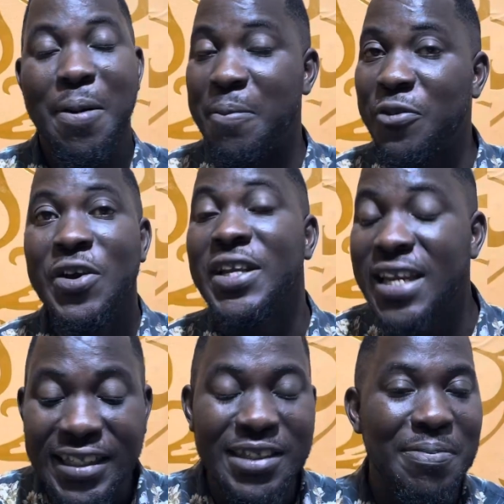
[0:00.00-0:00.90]
When
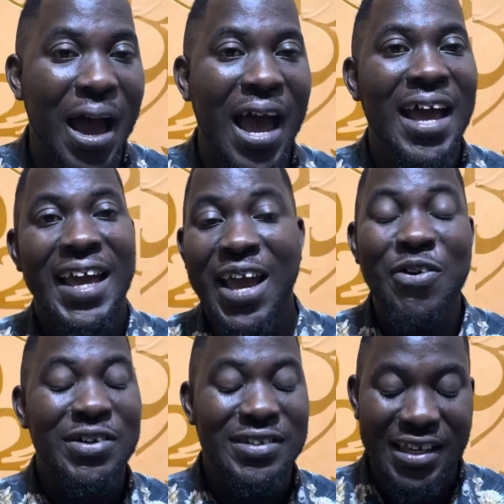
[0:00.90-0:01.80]
you team e
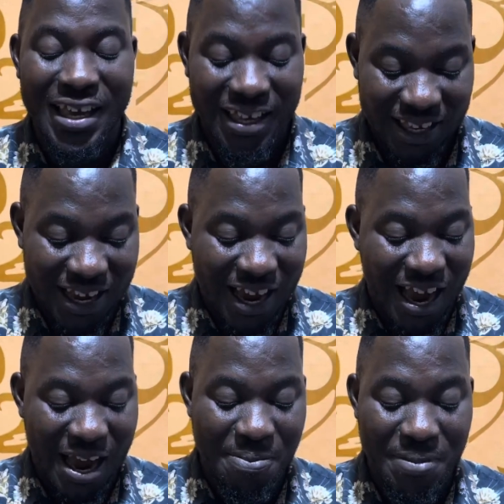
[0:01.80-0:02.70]
was say
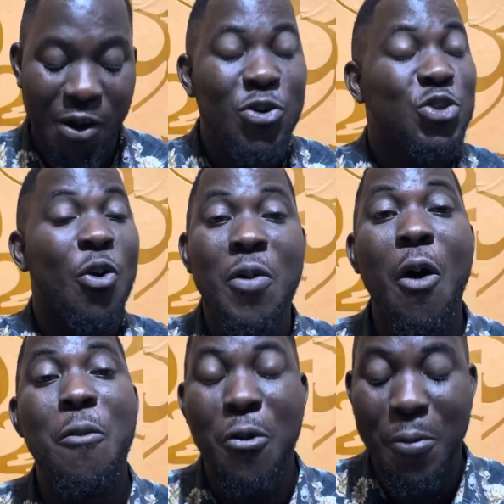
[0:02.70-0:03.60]
I was
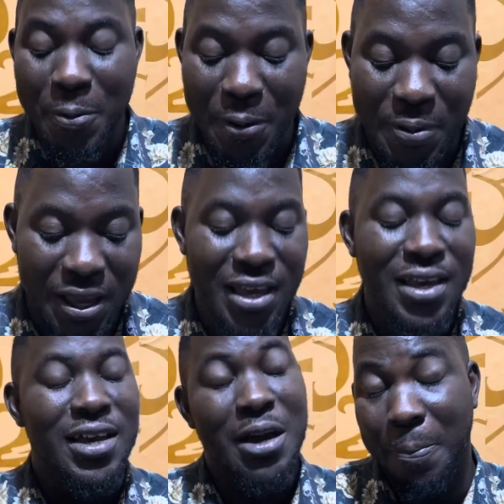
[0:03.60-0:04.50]
who be
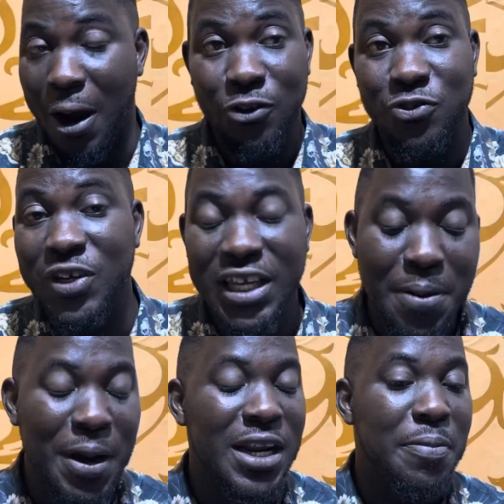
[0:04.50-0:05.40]
proud to the
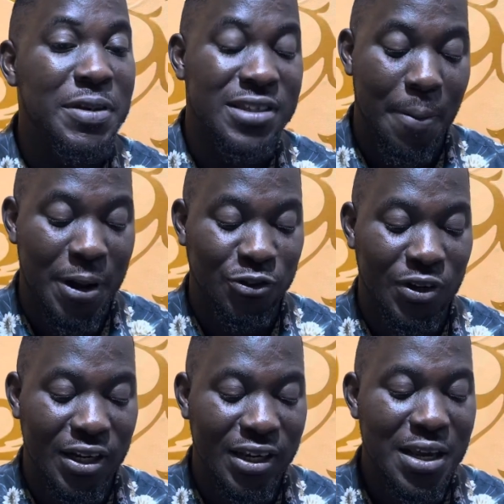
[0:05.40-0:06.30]
game and ABC
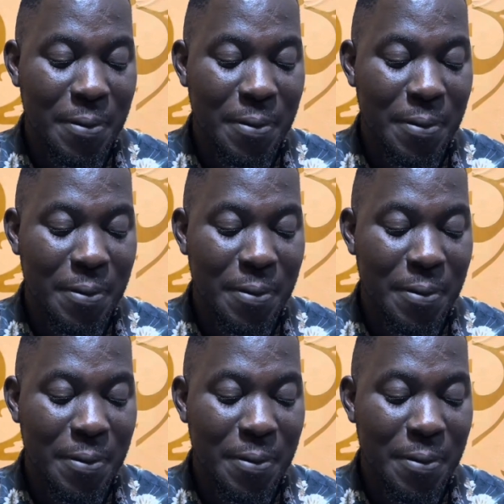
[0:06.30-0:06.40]
Barcelona.